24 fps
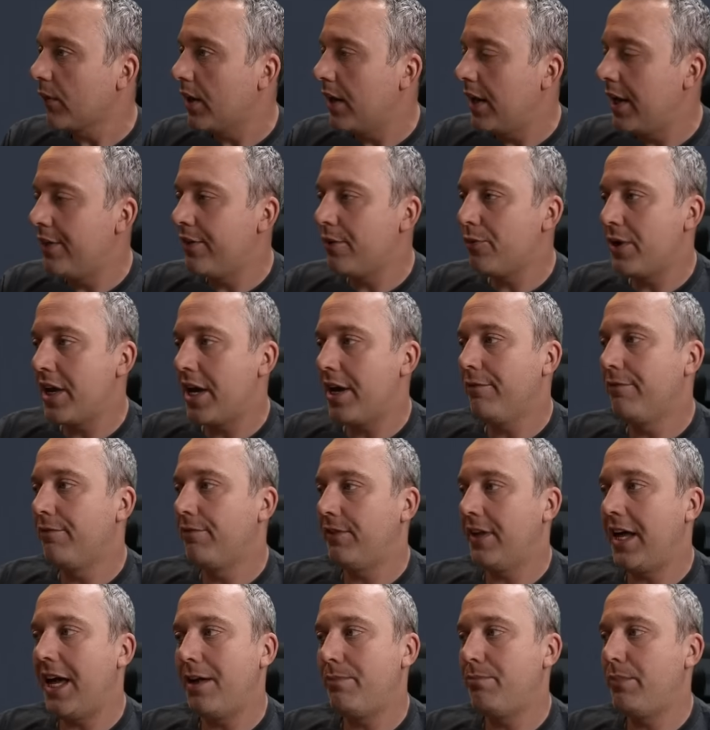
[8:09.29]
And then we have
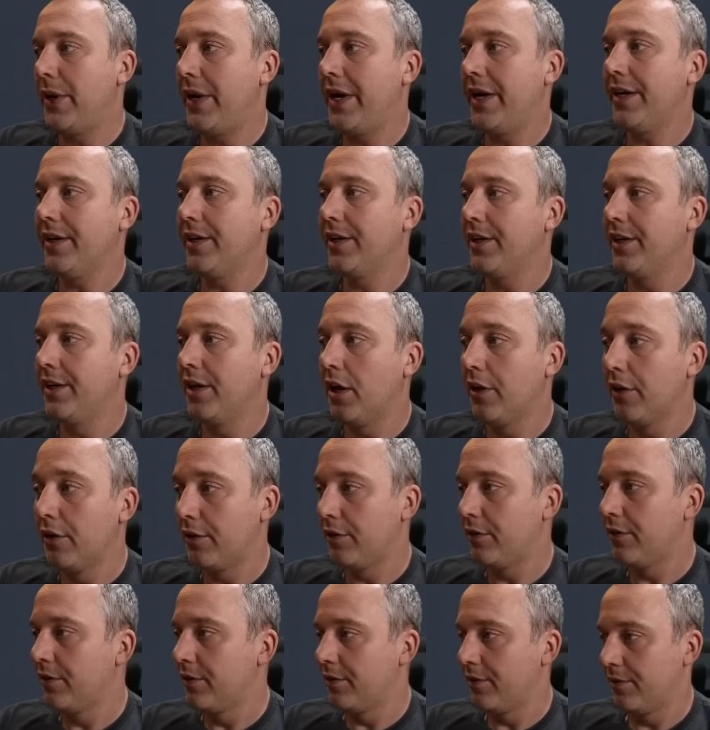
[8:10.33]
Flatpak and
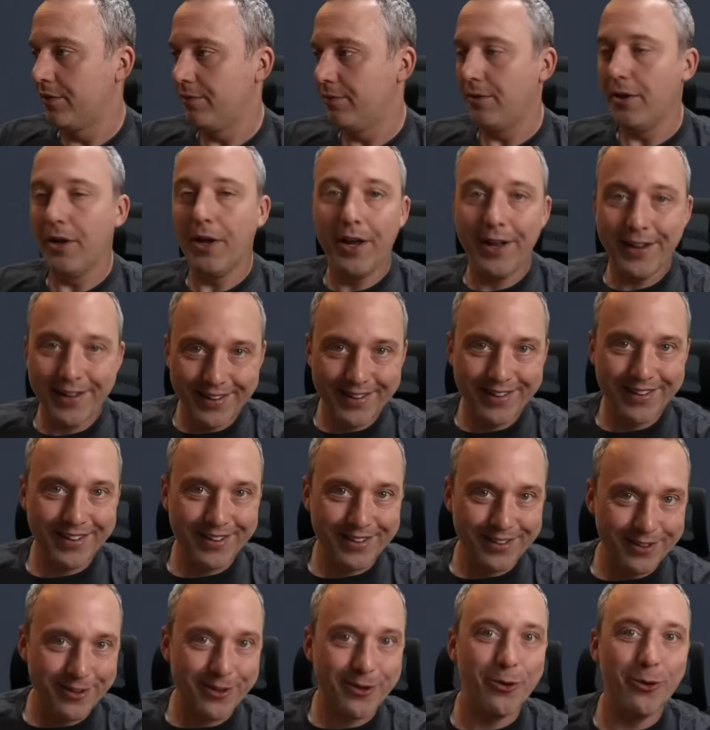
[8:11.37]
other uh,
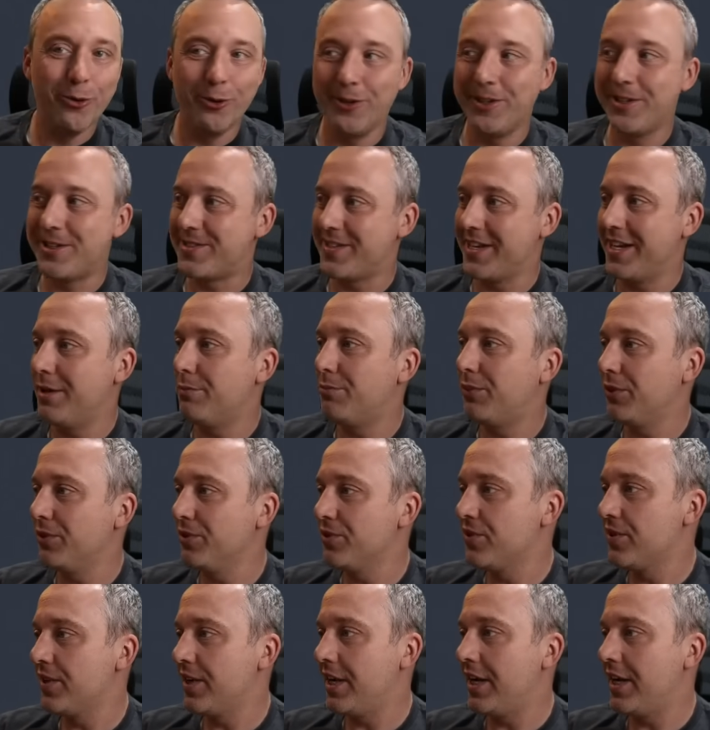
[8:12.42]
cool examples.